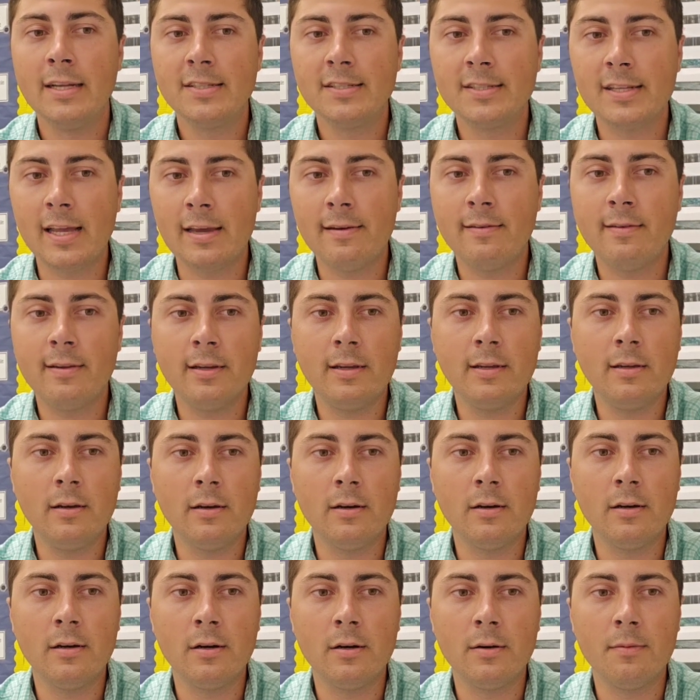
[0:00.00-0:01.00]
Safety
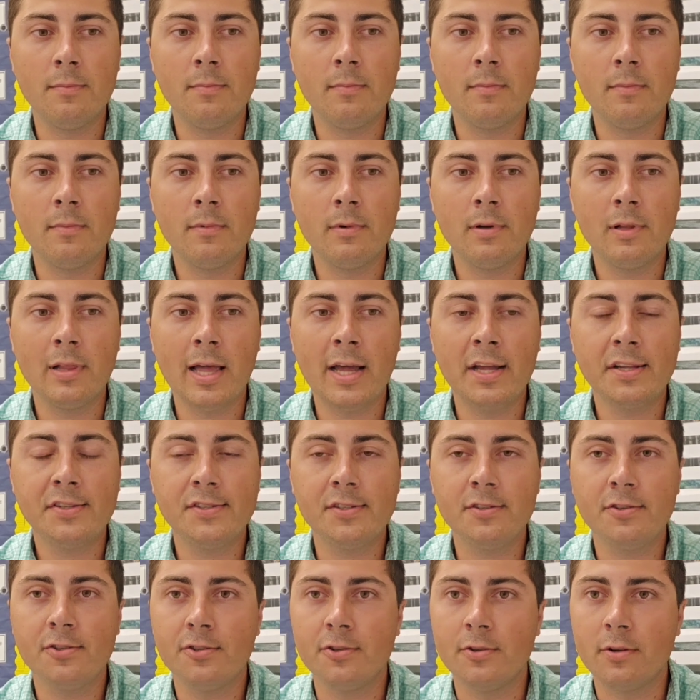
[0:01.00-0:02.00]

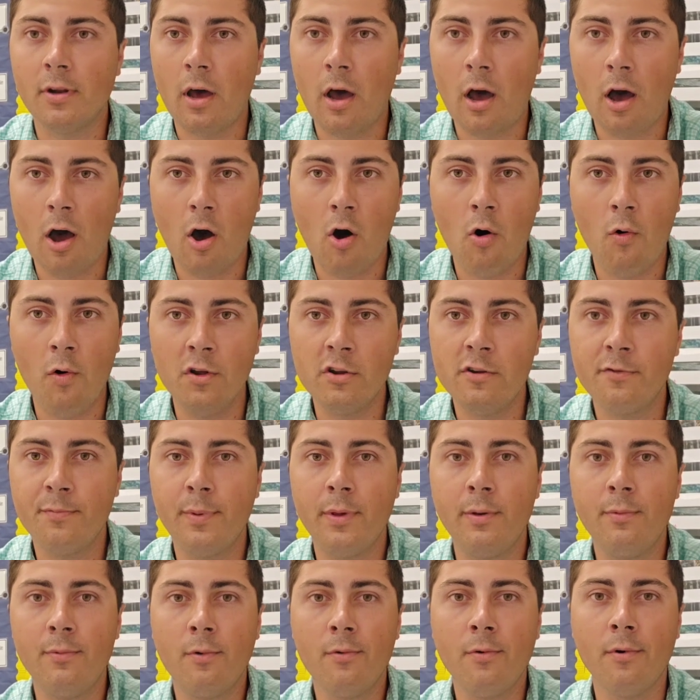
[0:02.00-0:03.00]
glasses should always
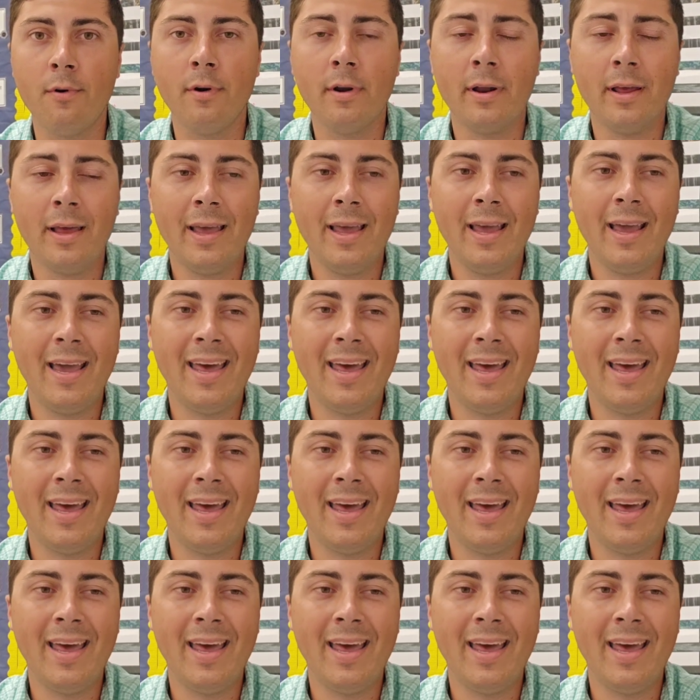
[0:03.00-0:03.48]
be worn.